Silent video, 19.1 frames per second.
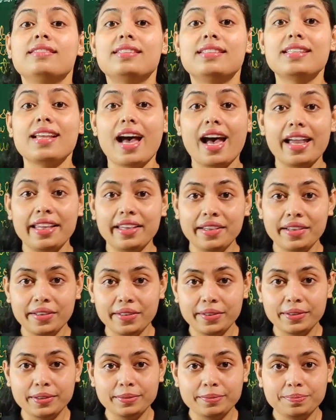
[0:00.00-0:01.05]

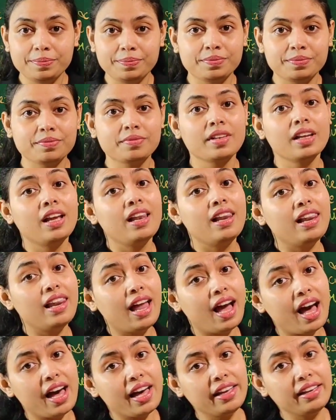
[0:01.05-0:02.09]
tiger,
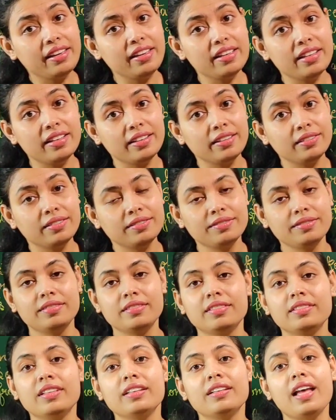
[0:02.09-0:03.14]
lion
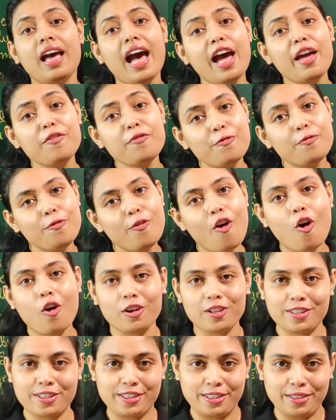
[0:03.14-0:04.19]
and
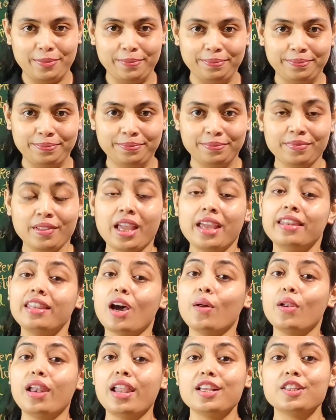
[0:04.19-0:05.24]
fox.
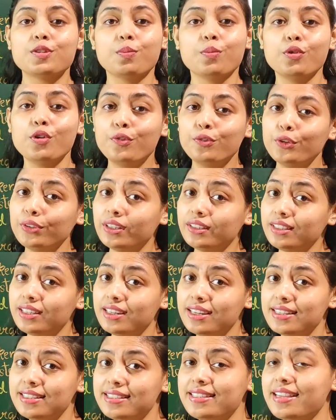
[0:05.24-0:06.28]
Now let's move to the
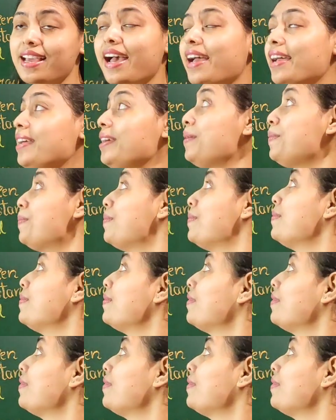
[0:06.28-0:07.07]
third type.